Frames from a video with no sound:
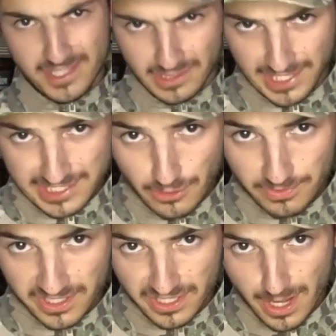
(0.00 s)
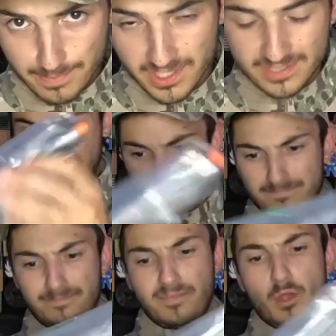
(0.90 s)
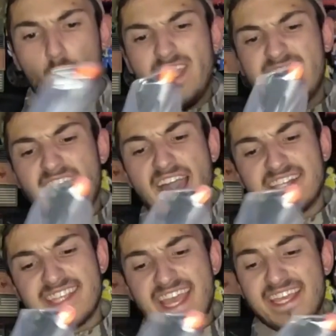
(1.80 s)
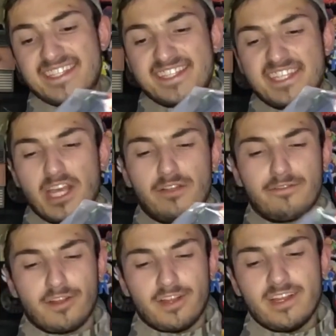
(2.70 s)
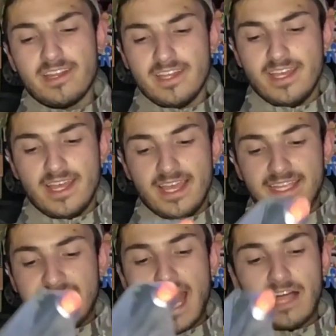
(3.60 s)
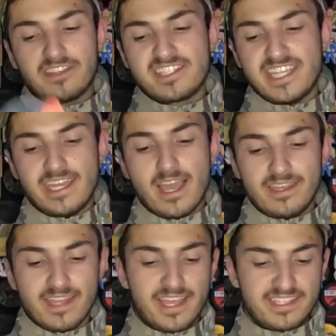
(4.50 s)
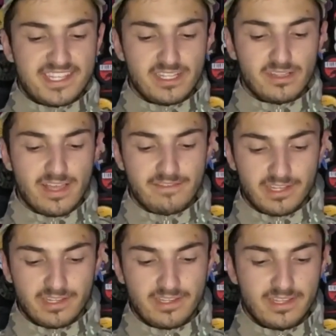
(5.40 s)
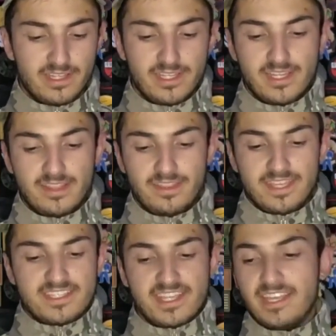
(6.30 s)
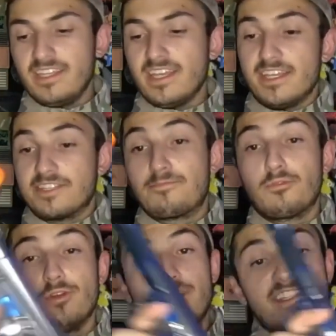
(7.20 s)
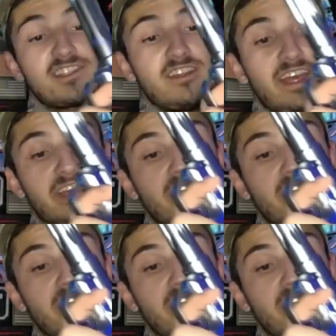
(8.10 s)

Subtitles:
Let's open it up. We got a silver Galaxy in 1911. This thing is pretty slick.